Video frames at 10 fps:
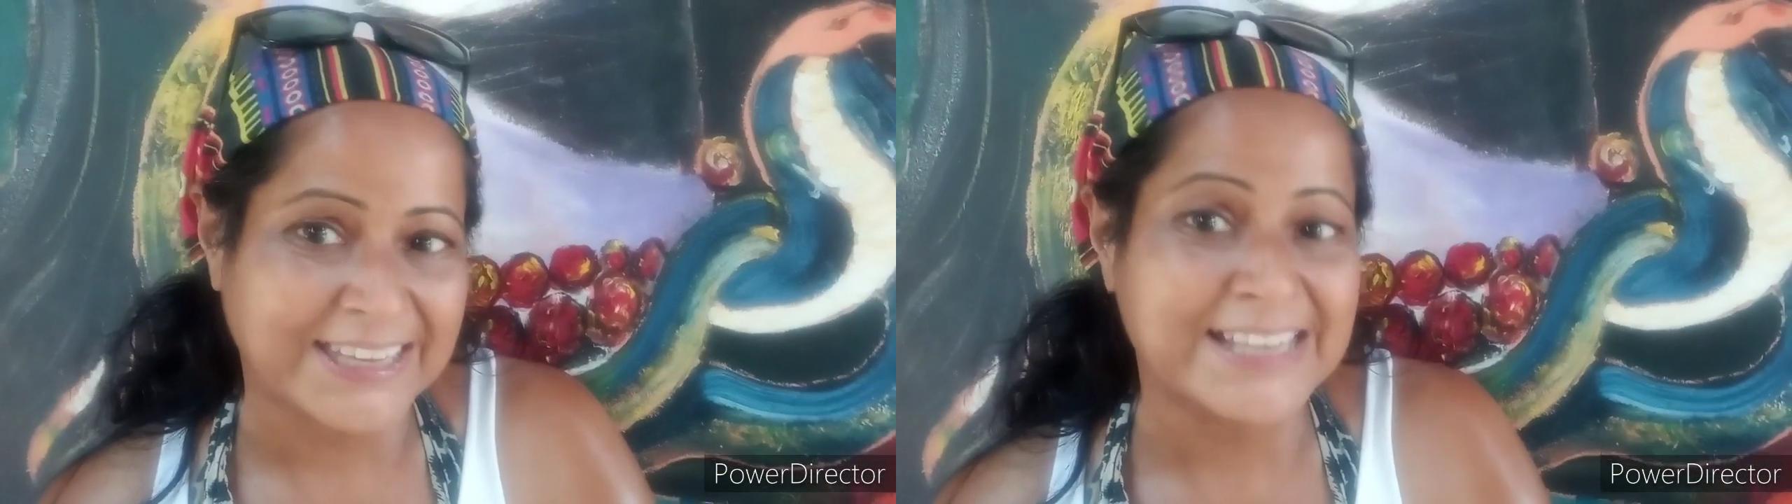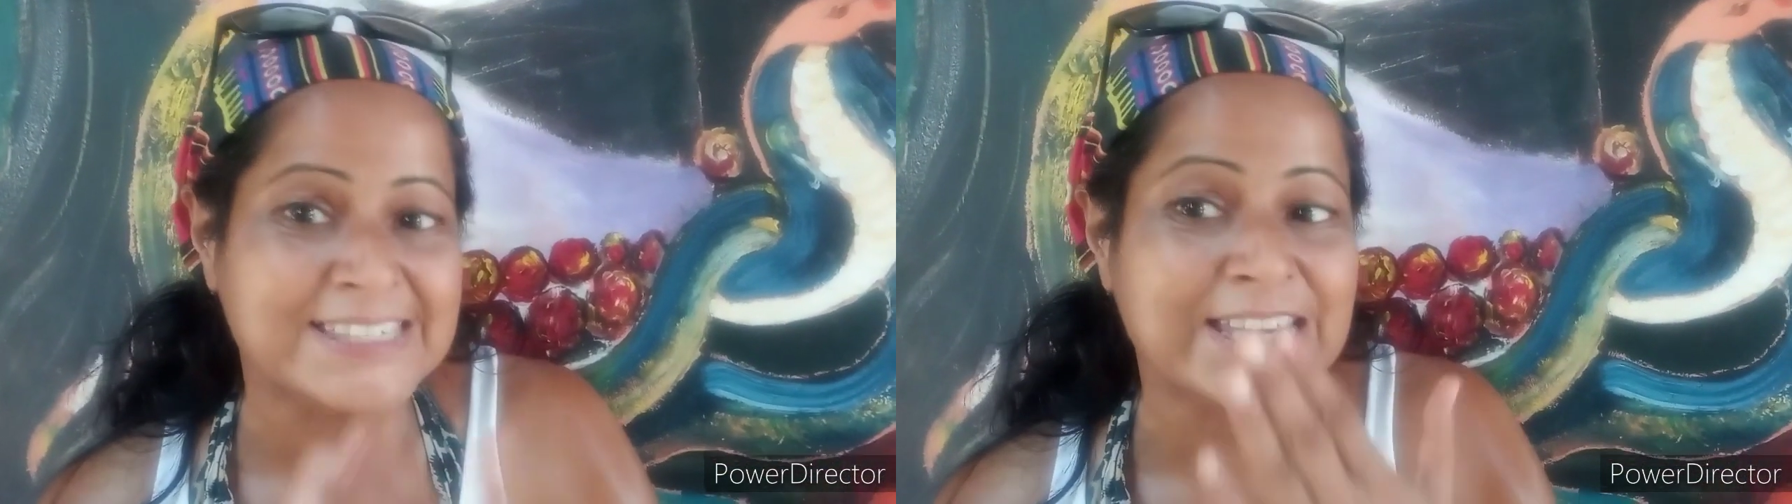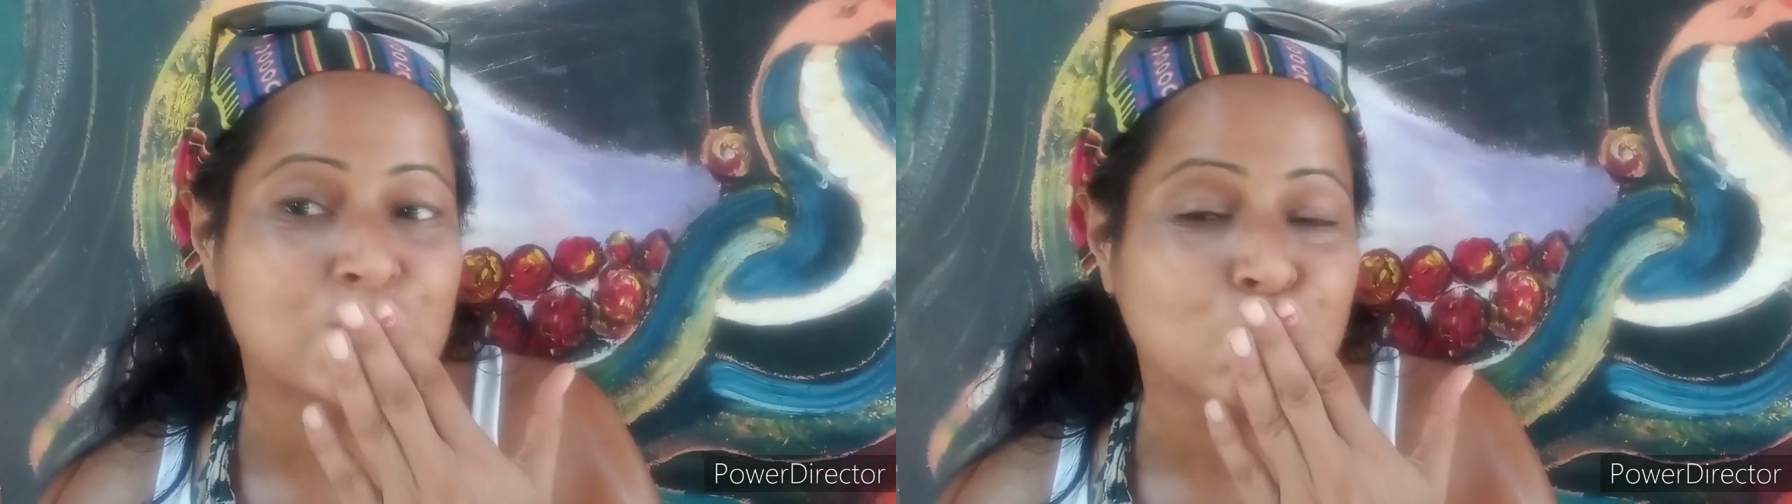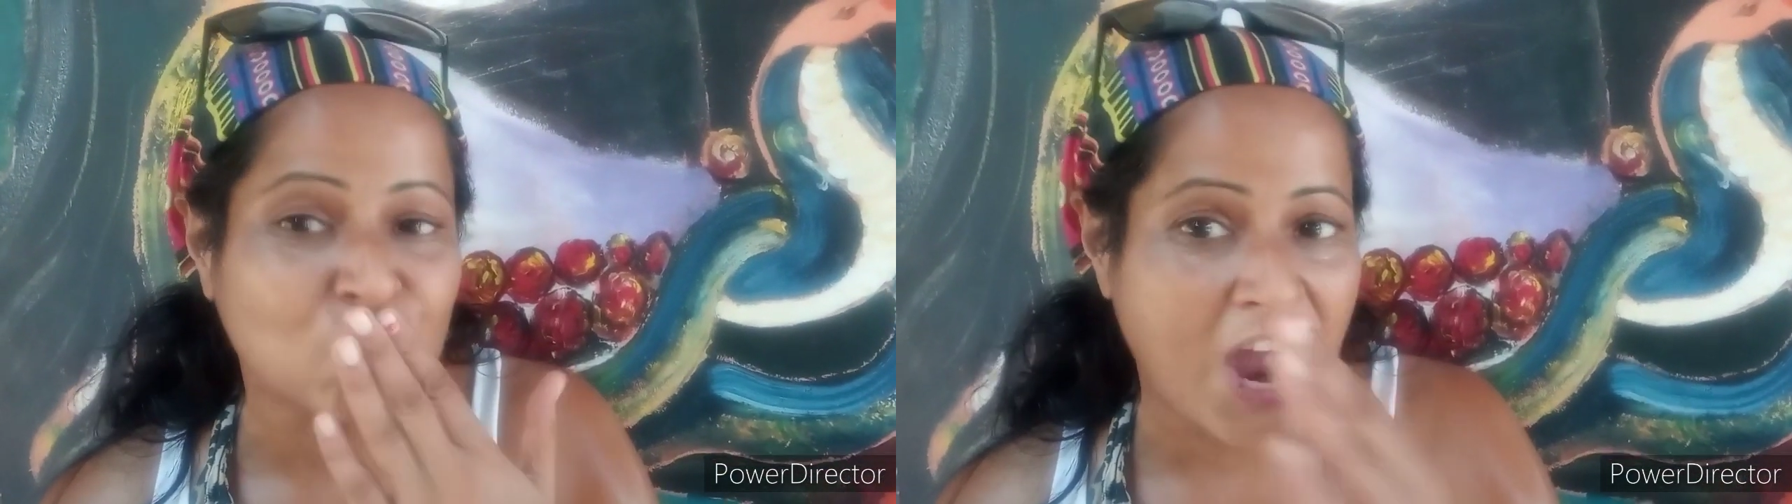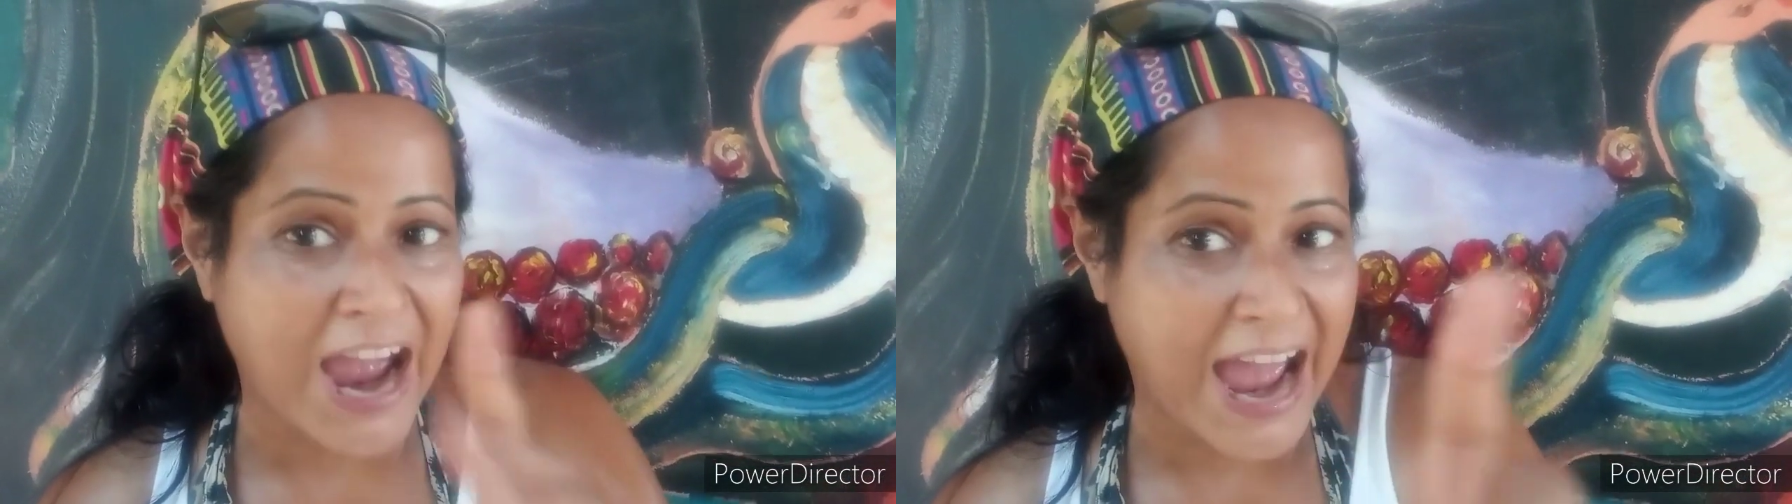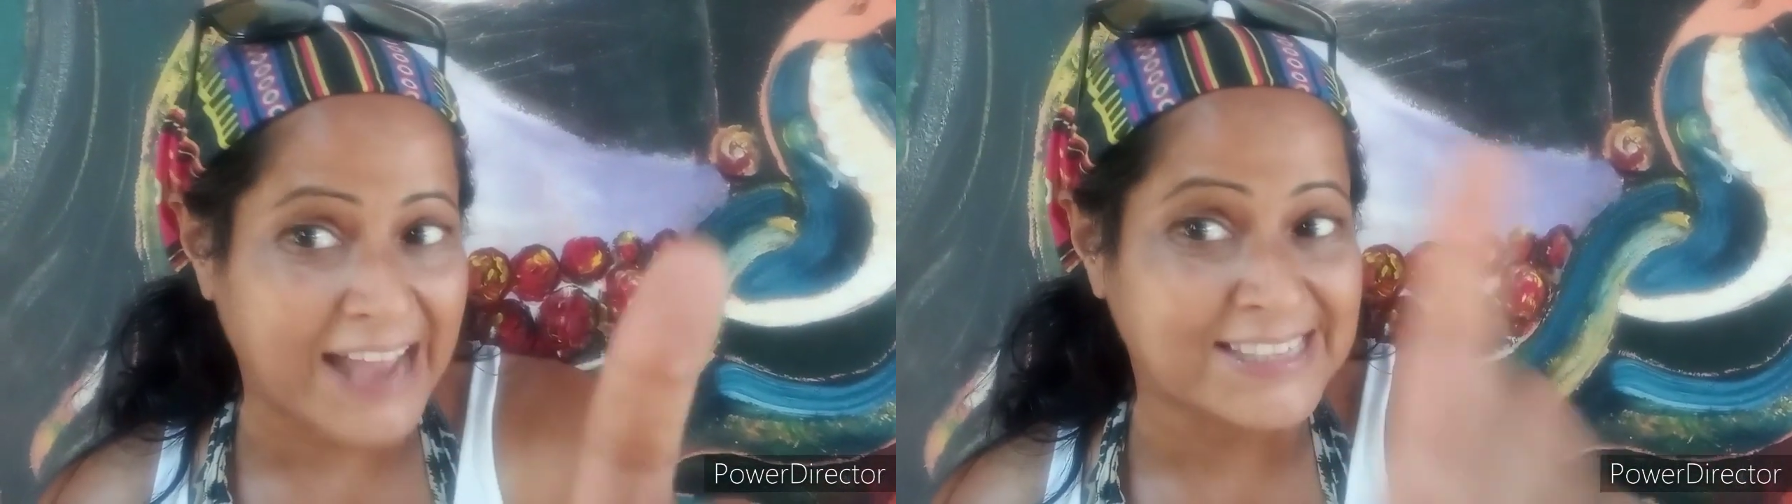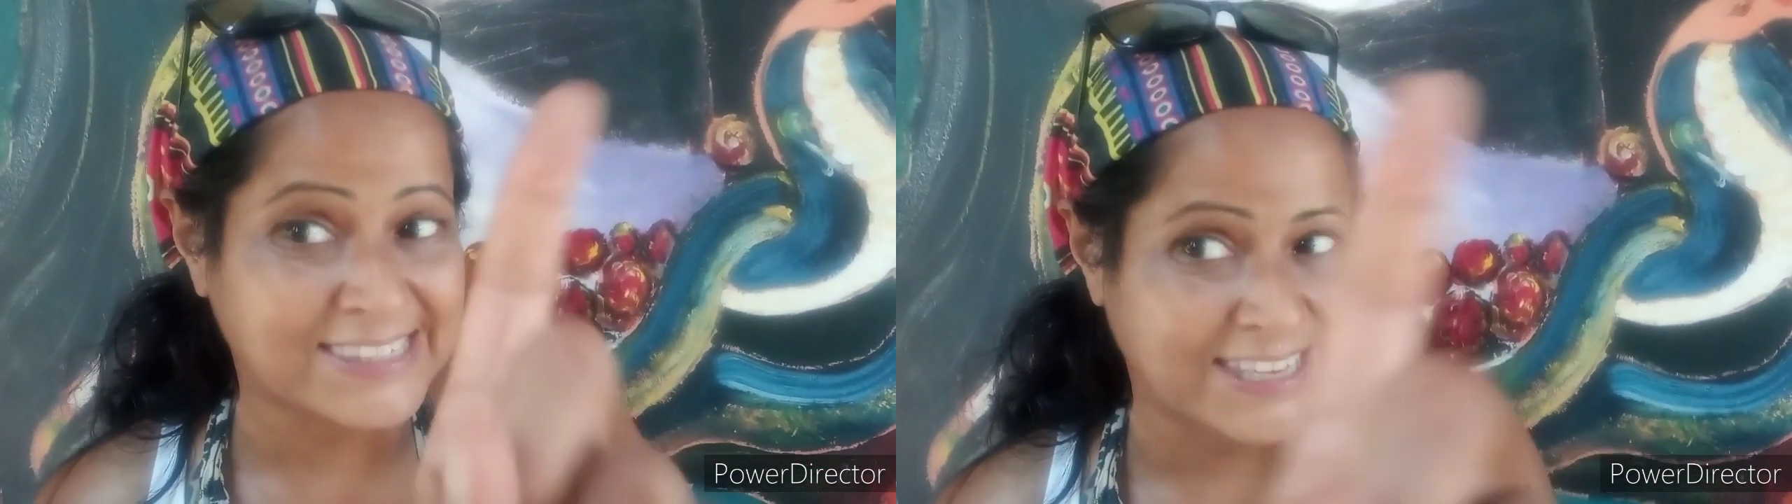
Kisses, mwah, and